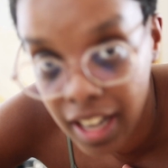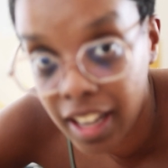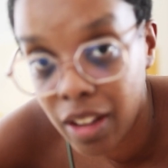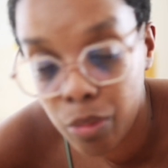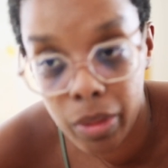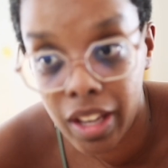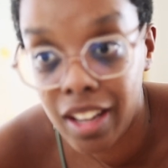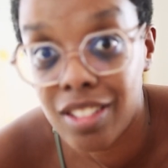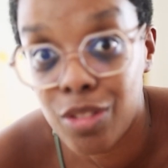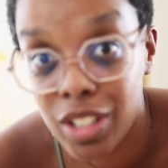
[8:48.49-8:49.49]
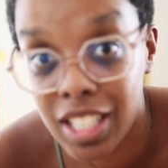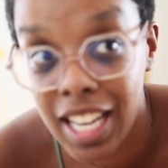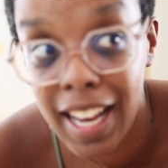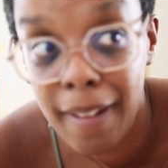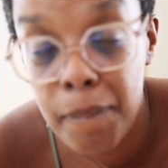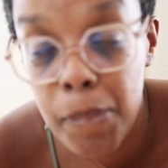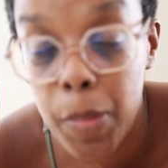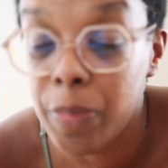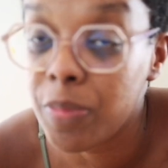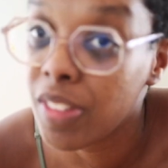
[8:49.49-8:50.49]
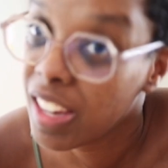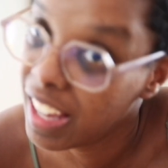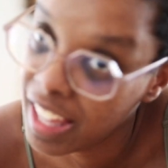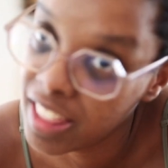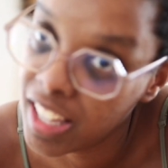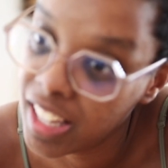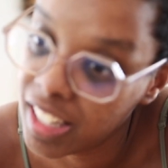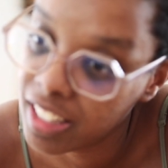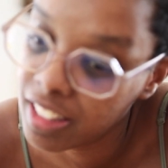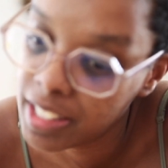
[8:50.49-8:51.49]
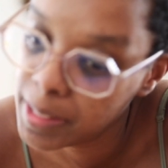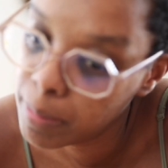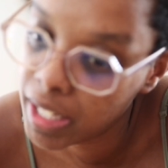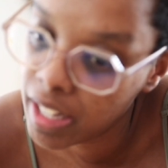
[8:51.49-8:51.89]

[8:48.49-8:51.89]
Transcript: that I have planned for today, and then glaze my